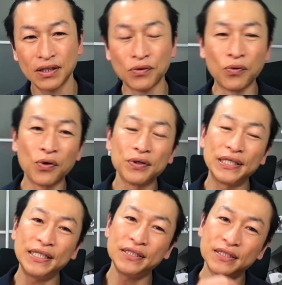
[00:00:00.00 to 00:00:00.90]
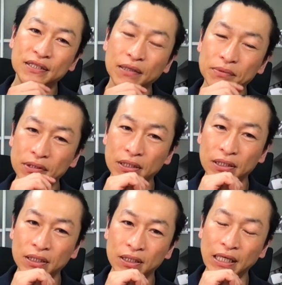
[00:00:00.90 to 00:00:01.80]
well, in Cebu
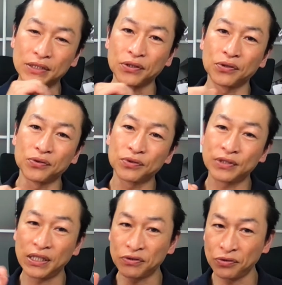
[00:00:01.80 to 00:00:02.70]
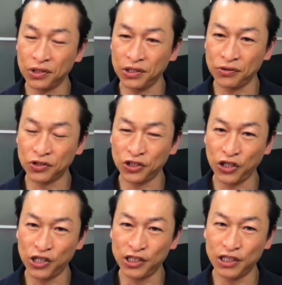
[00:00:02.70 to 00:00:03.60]
City, yeah, so Santorini
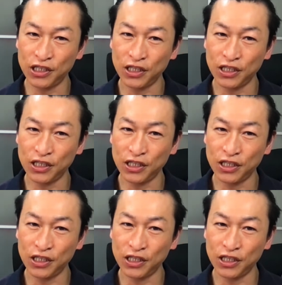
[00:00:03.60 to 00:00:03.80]
Church,